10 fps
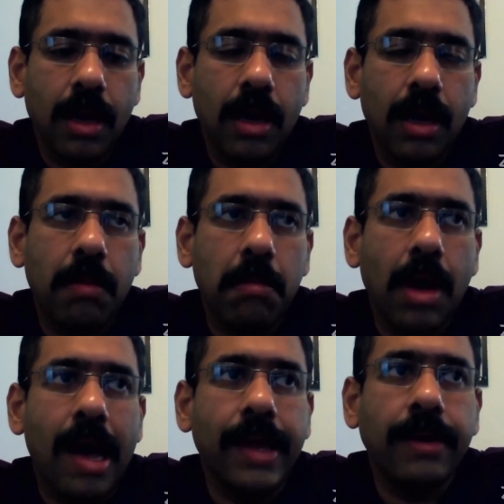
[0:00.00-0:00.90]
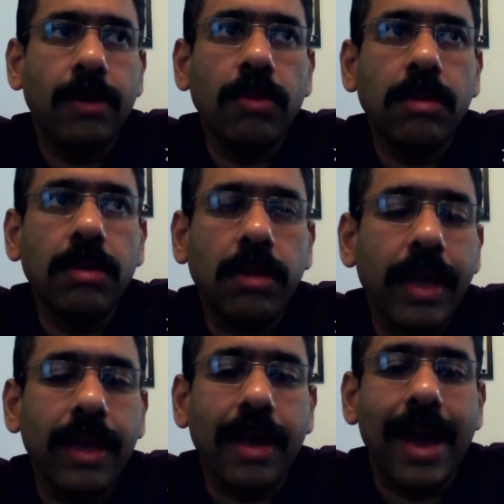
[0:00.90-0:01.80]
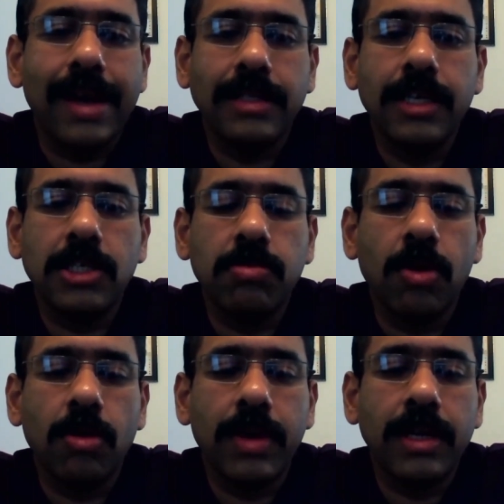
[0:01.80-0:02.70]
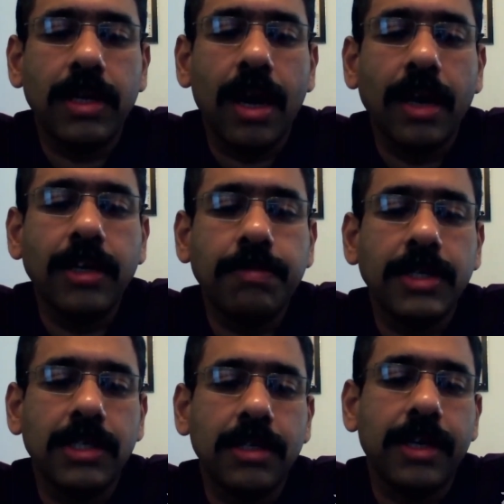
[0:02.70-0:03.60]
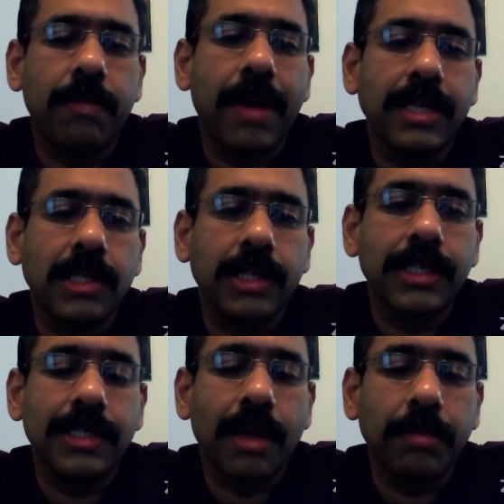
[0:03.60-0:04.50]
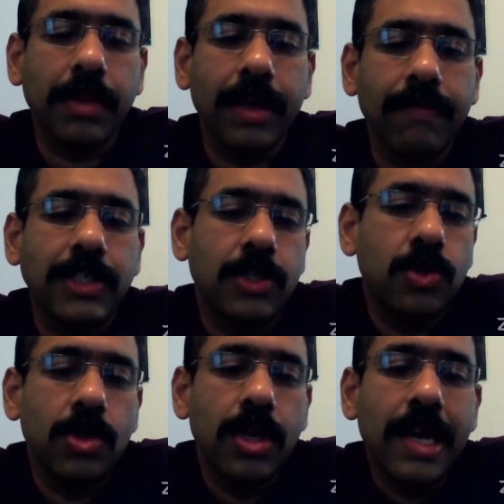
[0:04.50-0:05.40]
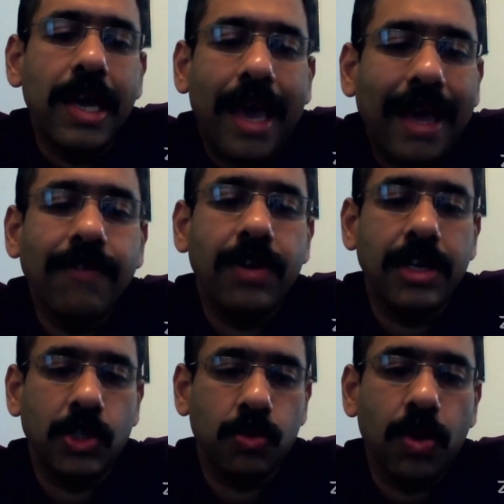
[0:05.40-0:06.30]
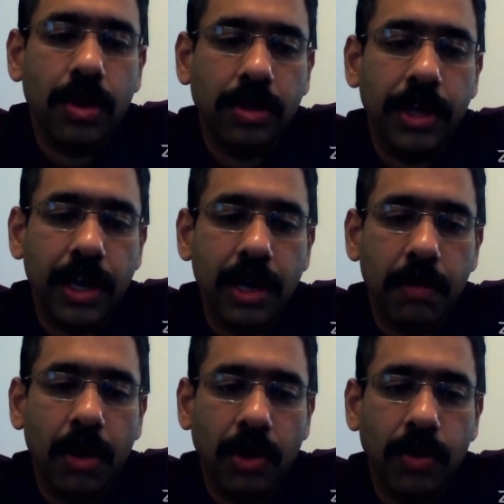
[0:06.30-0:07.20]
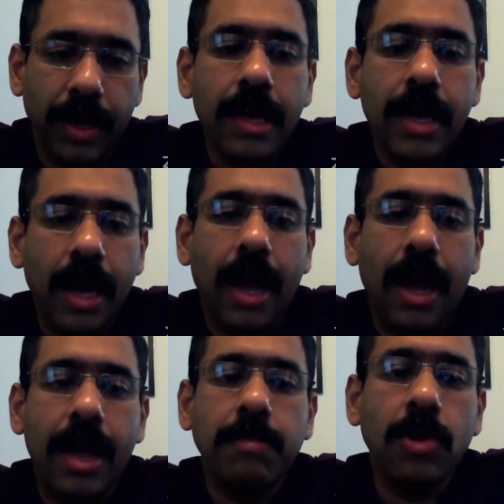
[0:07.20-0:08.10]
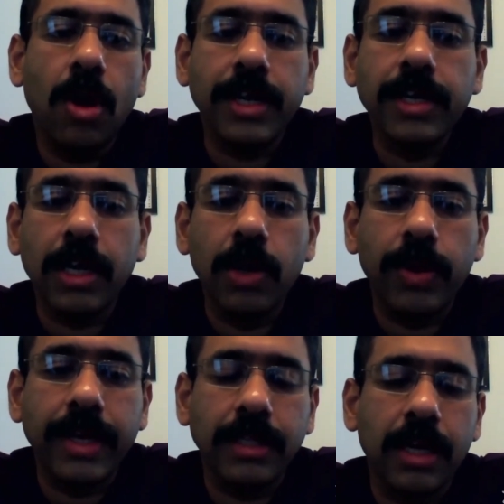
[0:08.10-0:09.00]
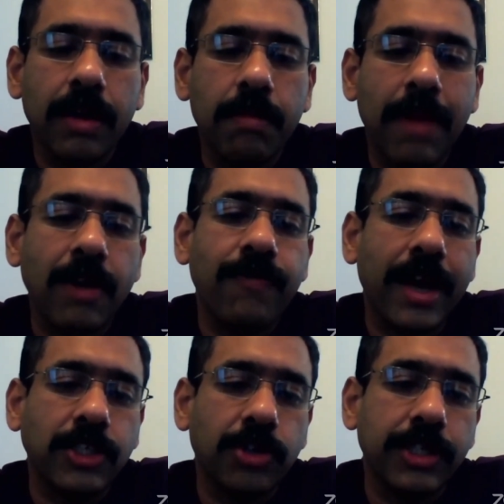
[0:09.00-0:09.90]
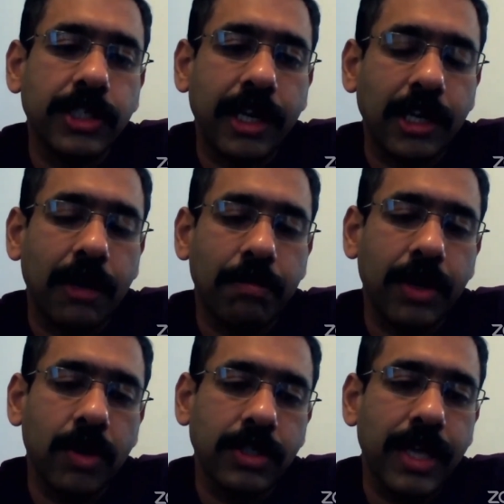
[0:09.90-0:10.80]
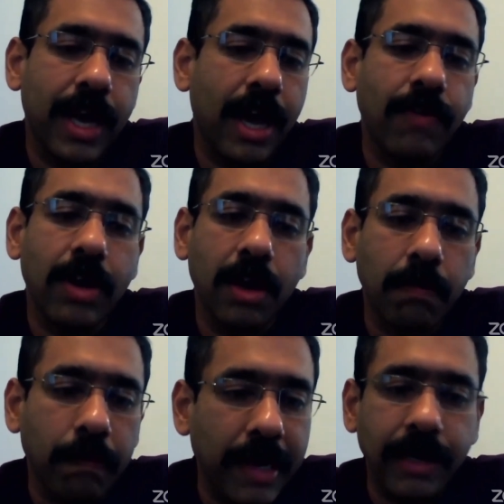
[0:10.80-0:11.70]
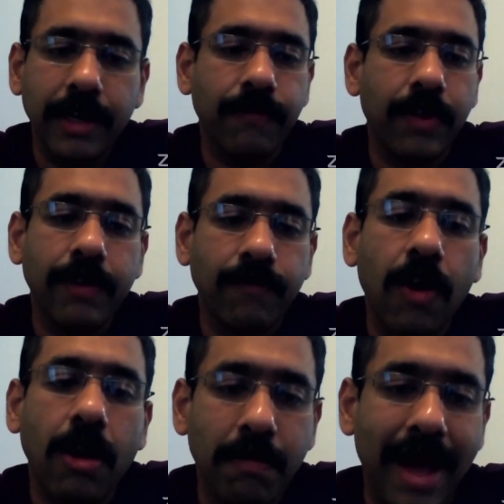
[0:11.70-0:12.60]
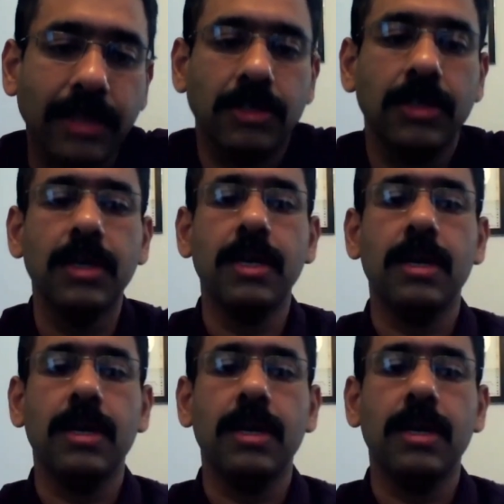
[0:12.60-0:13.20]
I don't think at this moment 100% capacity is something which anyone is thinking about today. I'm not including the manufacturing setup because they have a complete different format.